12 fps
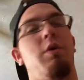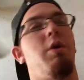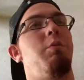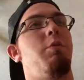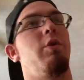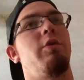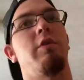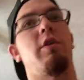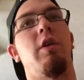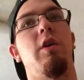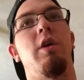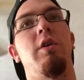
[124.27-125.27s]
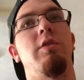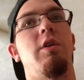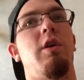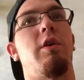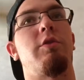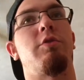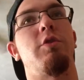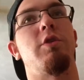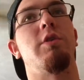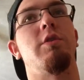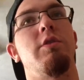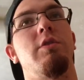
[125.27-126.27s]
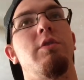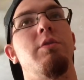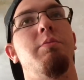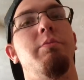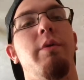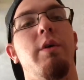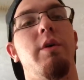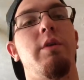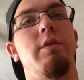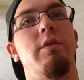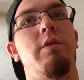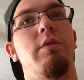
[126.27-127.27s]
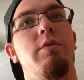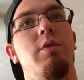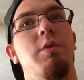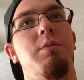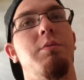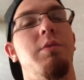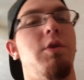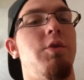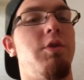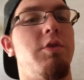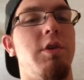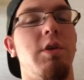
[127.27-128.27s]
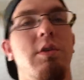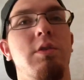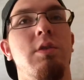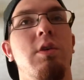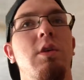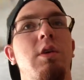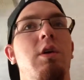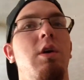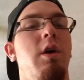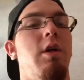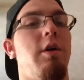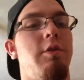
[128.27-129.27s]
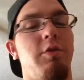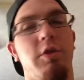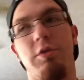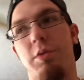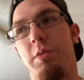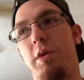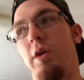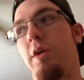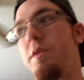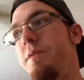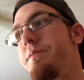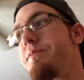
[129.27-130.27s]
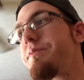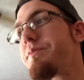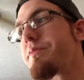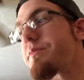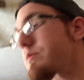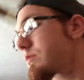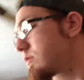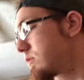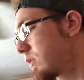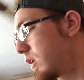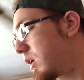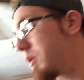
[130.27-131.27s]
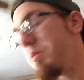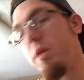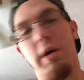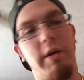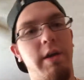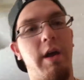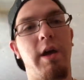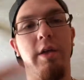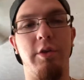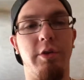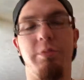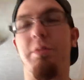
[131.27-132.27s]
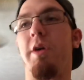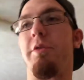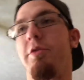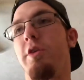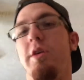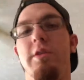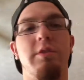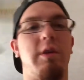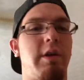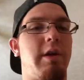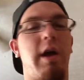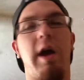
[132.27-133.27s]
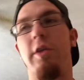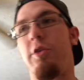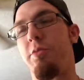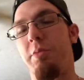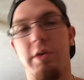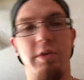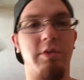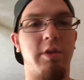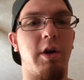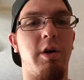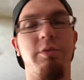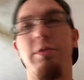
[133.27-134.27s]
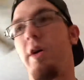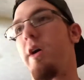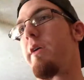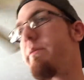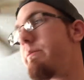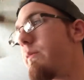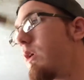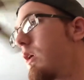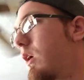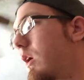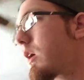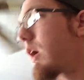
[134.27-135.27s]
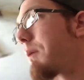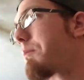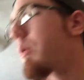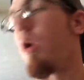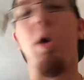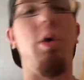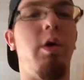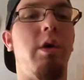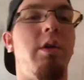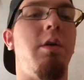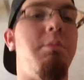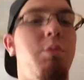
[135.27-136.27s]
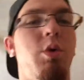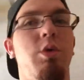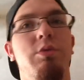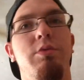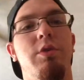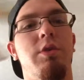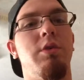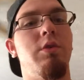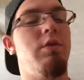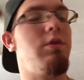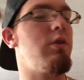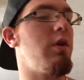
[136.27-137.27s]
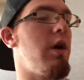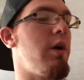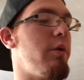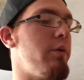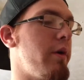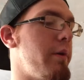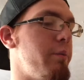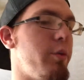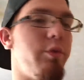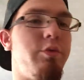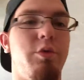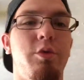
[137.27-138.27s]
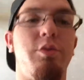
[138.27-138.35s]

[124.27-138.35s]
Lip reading: probably more things I lost. I lost friends, but from DRHS, I lost friends from there. But I gathered my friends, I gathered my stuff, I kept going, moved. I moved